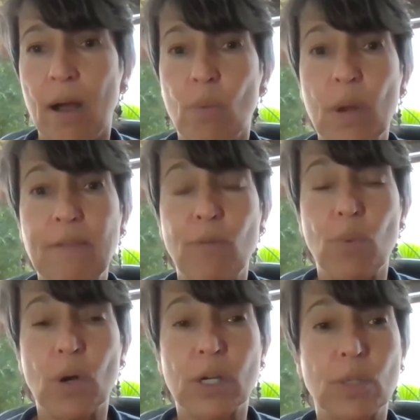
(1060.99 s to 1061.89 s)
We've
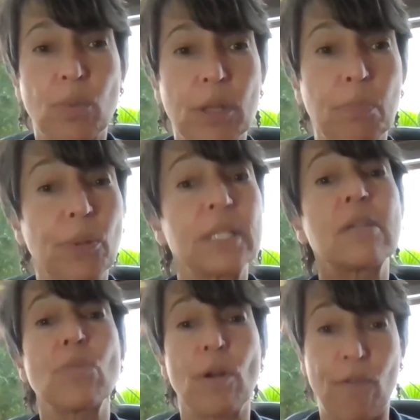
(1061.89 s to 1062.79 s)
worked with
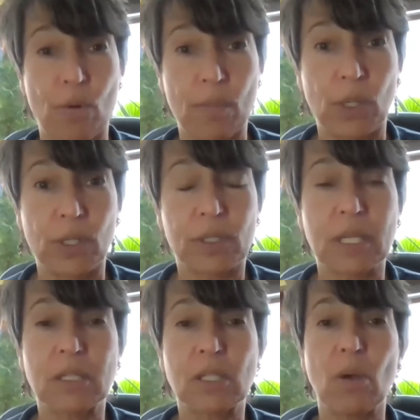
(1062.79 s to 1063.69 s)
prison reformers.
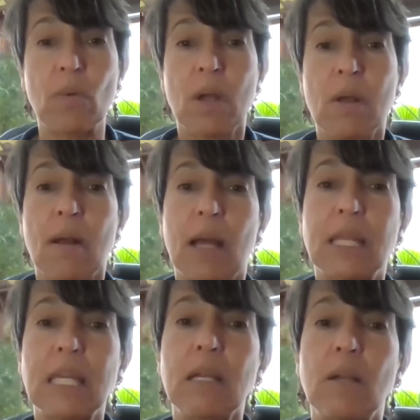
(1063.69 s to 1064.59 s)
And so I
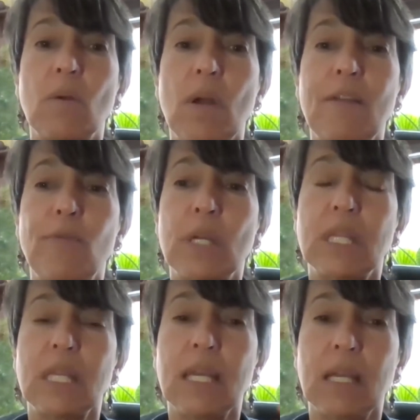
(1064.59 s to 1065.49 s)
think if we
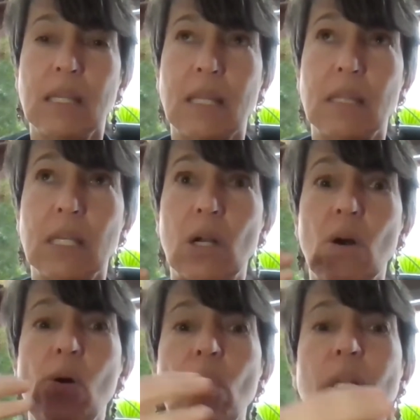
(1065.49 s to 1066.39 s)
think that the
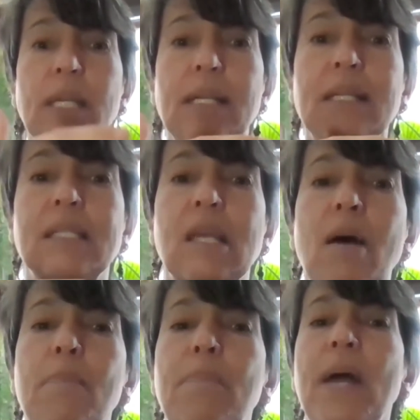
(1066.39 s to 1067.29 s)
goal is
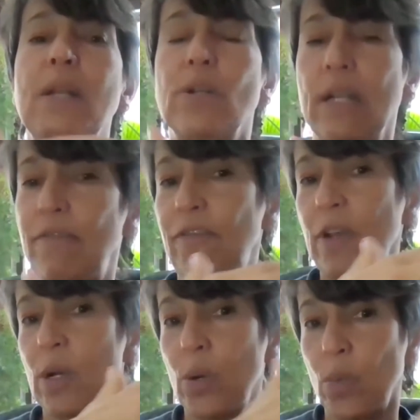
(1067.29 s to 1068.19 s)
a better and
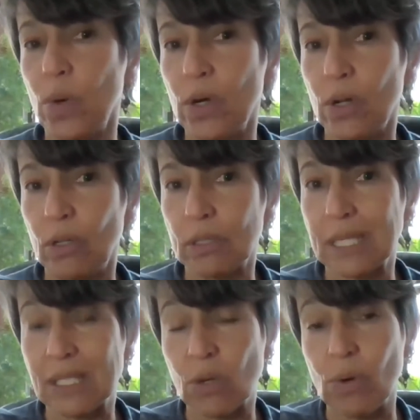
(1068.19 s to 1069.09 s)
fairer world,
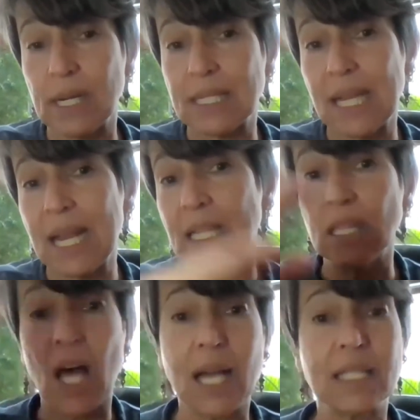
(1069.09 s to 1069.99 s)
it's going to take
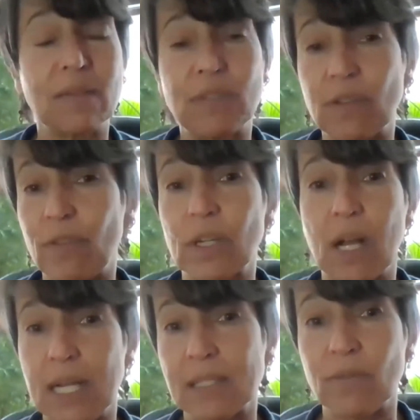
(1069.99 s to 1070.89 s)
lots of different
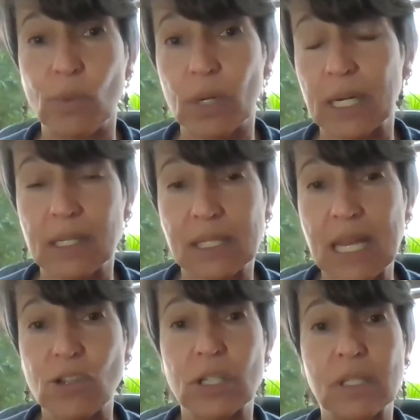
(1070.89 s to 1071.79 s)
kinds of
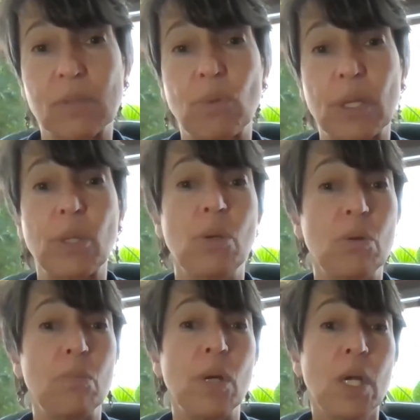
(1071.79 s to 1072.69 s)
organizations with
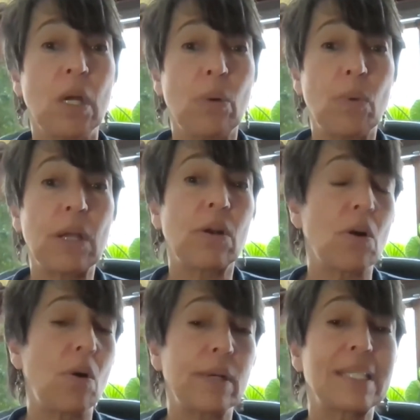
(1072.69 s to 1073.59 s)
whom we are
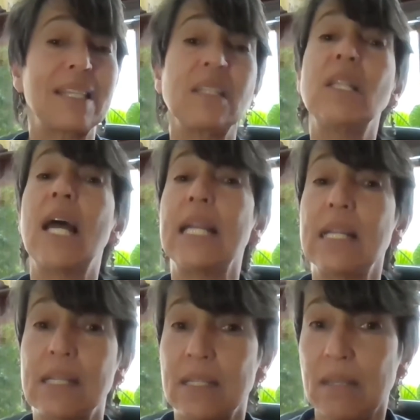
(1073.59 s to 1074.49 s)
always
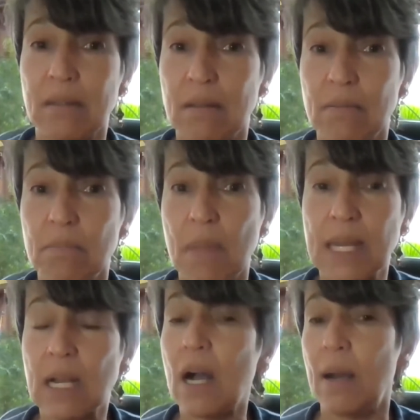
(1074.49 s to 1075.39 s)
delighted to
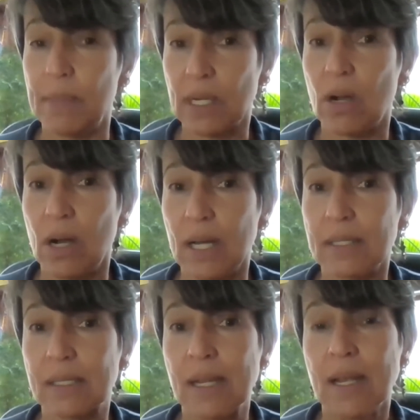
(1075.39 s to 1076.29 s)
make common
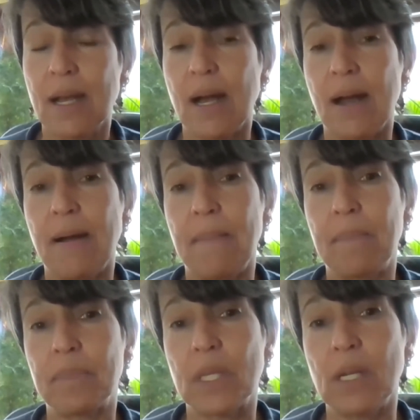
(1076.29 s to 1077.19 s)
cause.
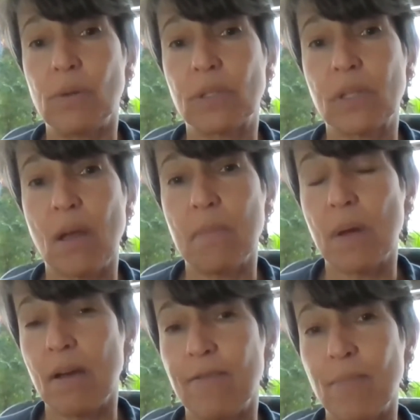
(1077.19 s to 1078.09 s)
Some
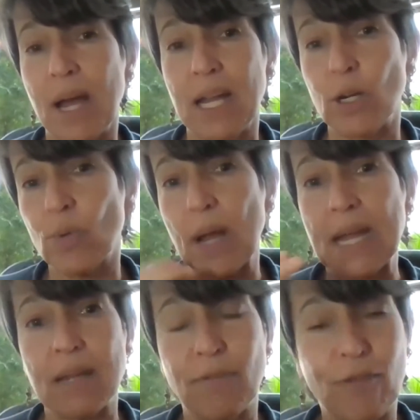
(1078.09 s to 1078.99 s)
of my
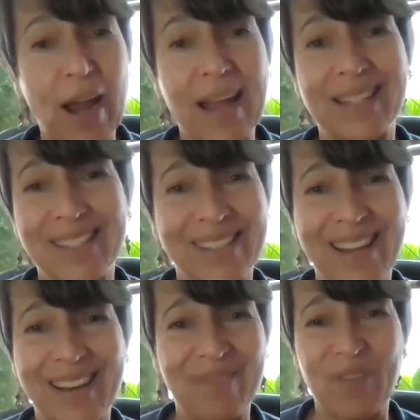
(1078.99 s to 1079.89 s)
great friends
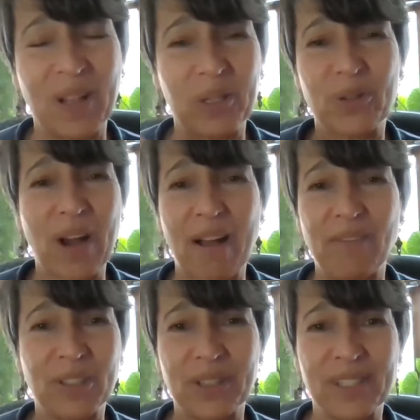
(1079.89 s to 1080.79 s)
and fellow
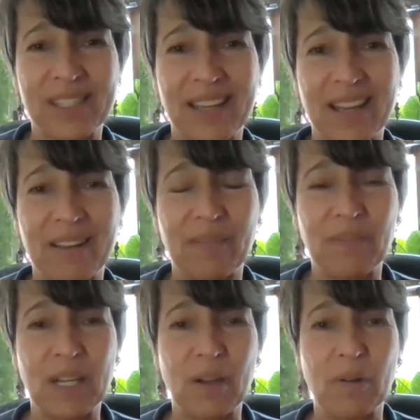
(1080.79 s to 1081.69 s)
travelers,
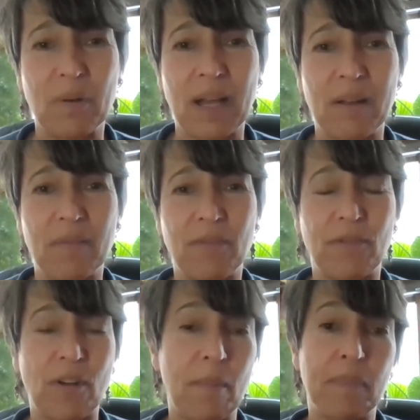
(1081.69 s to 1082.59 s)

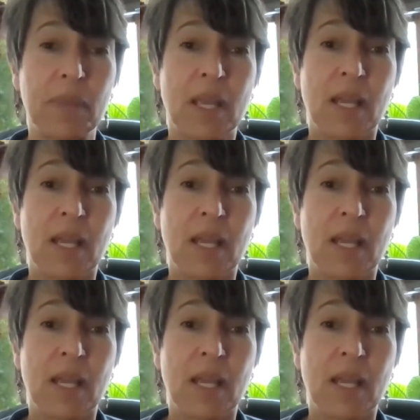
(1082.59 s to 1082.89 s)
from